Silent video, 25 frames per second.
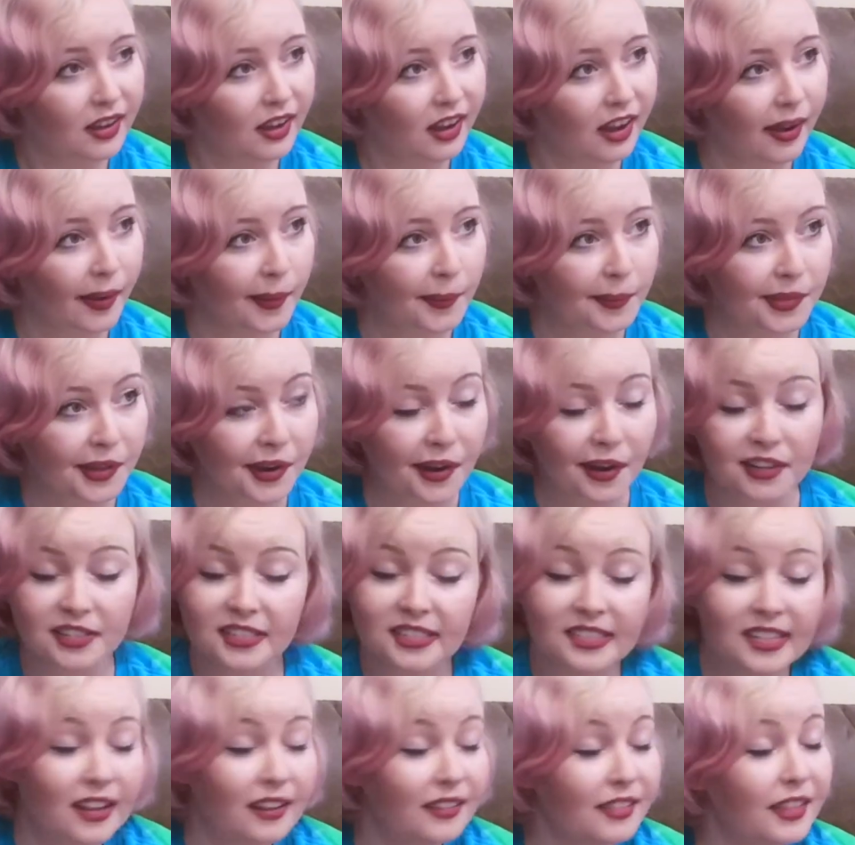There
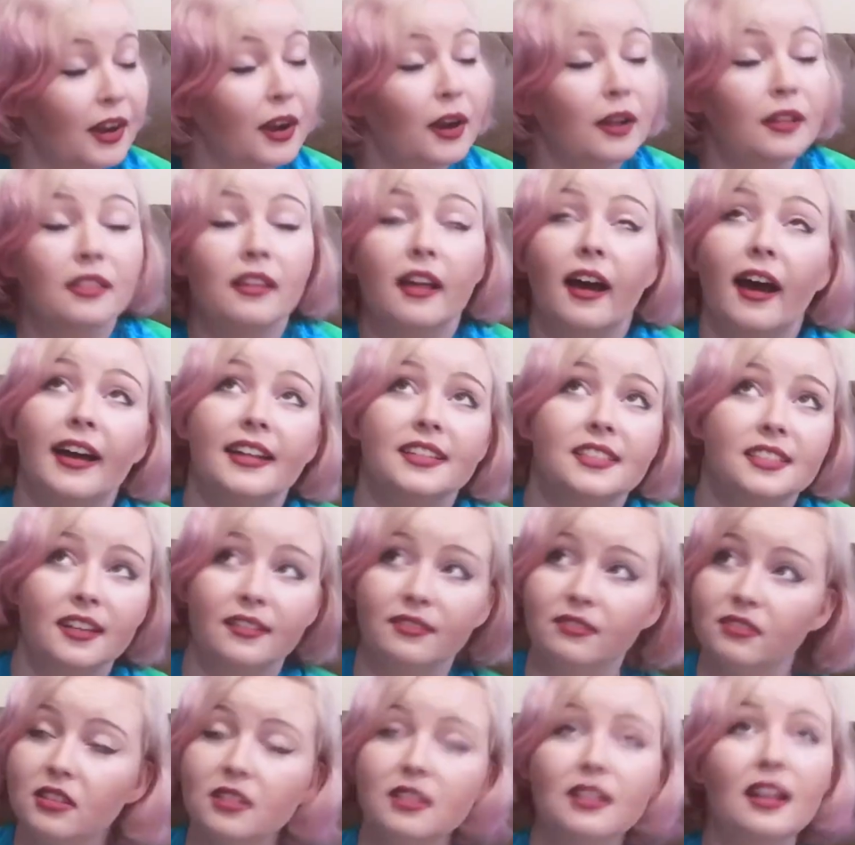are lots
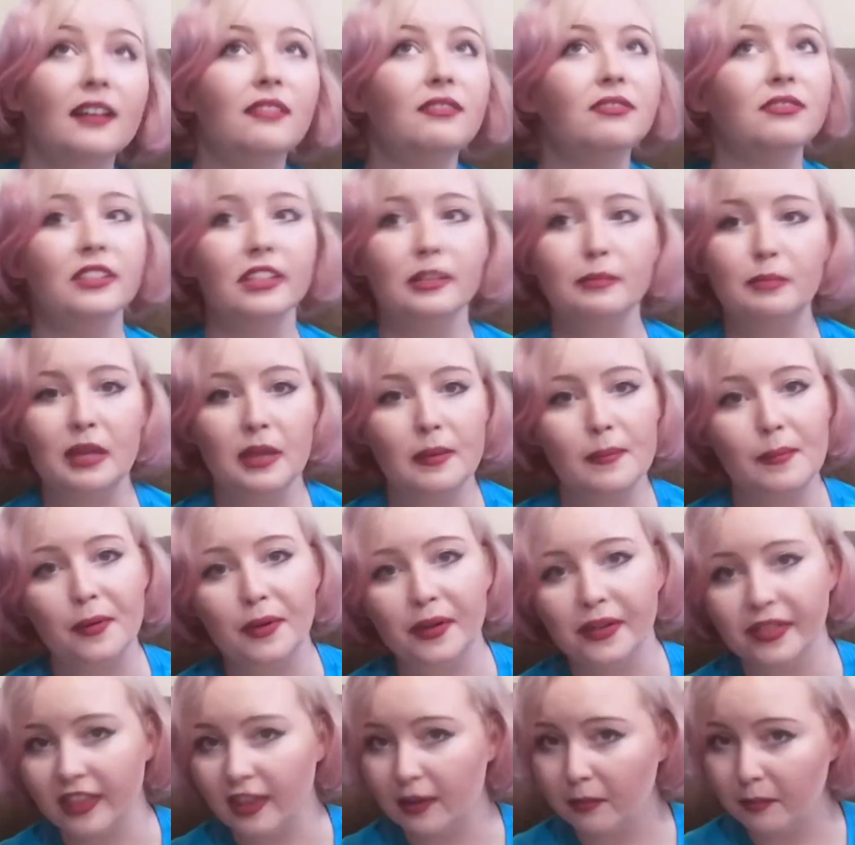of lovely
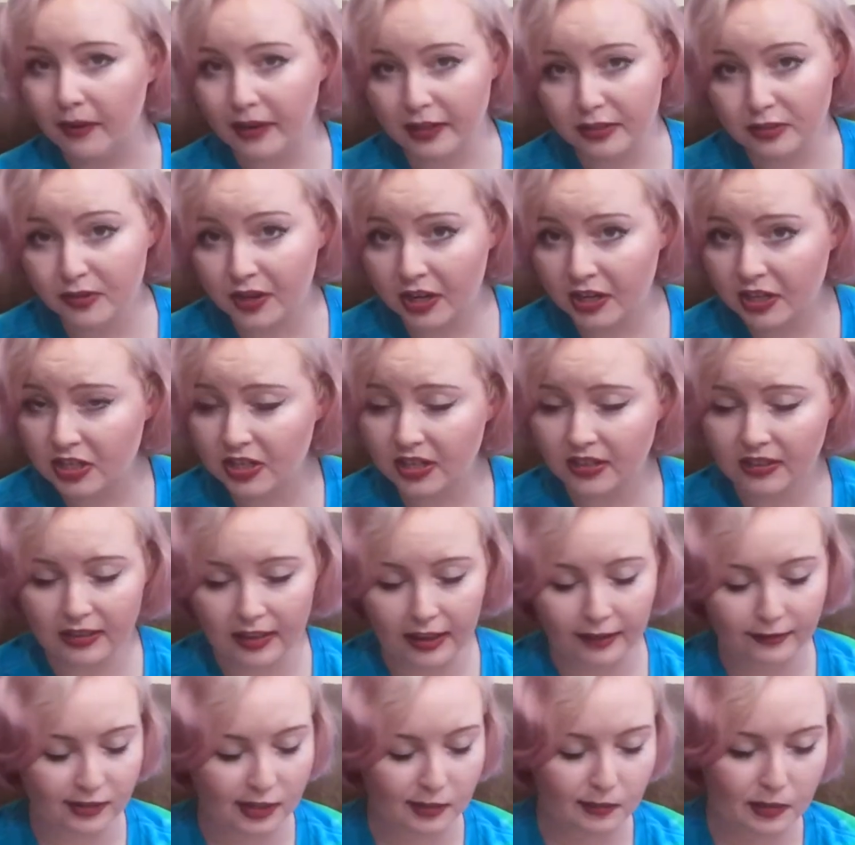people in the administration,
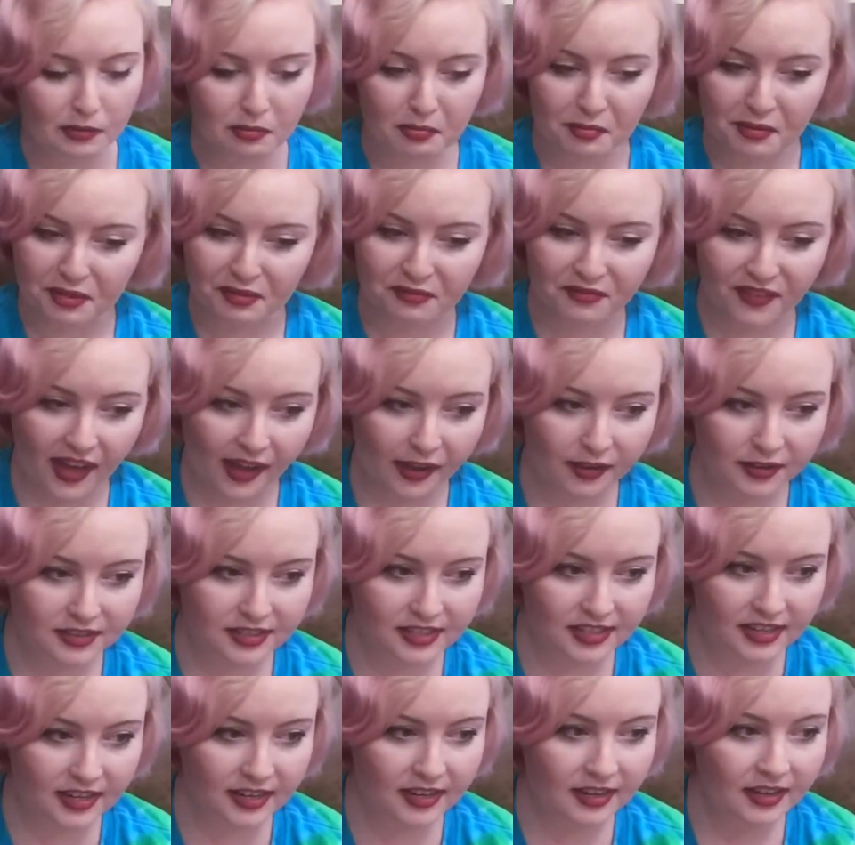lovely people in the
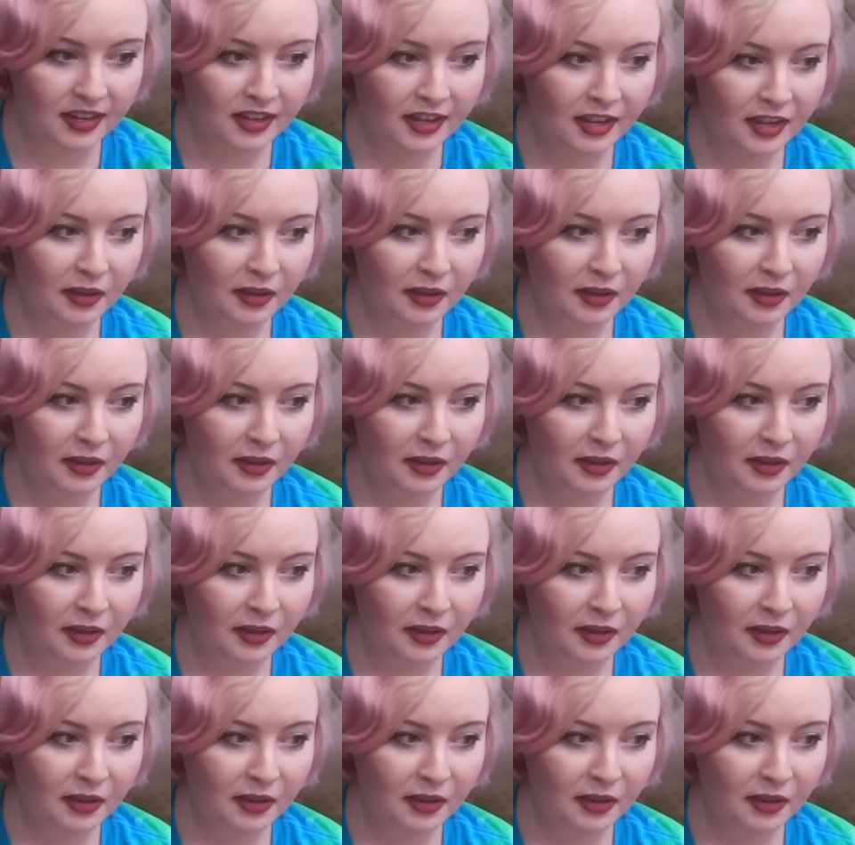faculty,